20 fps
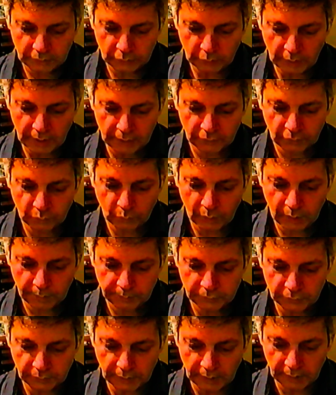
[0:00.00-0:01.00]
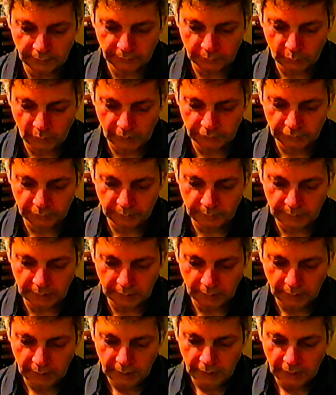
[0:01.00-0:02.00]
Transwarp drive? Question
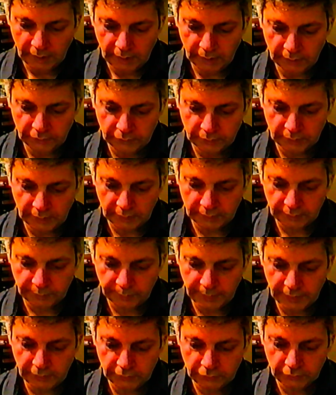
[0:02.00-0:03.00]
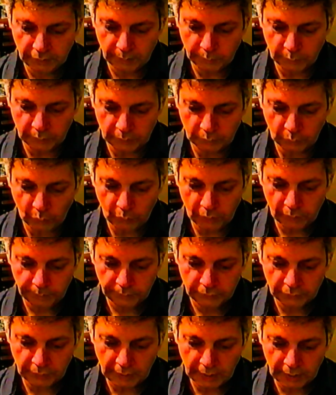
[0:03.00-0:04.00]
mark. A, a, spaceship with
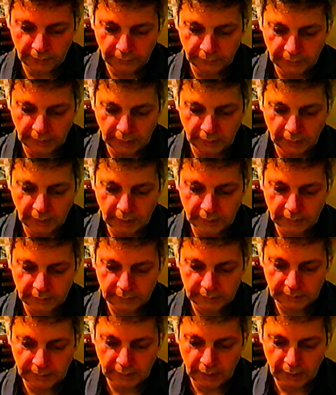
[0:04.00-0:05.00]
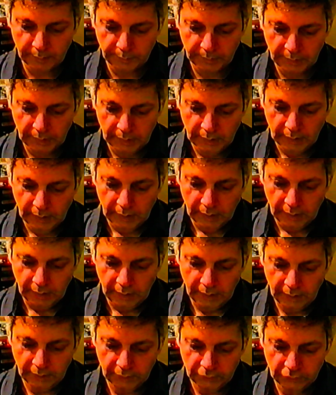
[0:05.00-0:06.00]
warp drive cannot escape
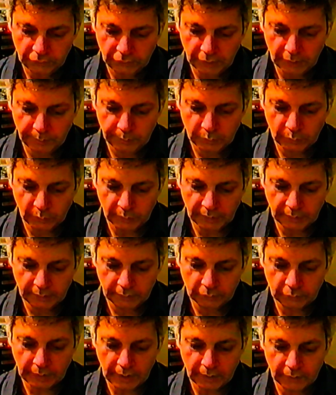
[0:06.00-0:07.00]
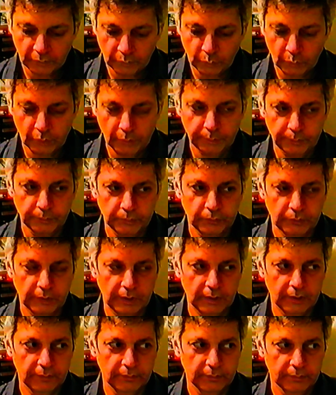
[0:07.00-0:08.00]
a ship with transwarp
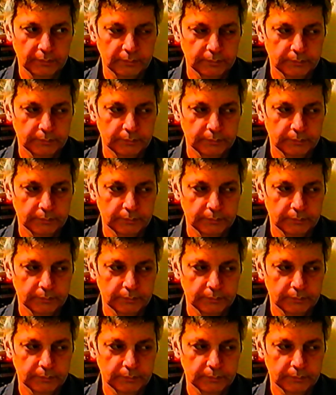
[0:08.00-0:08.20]
drive.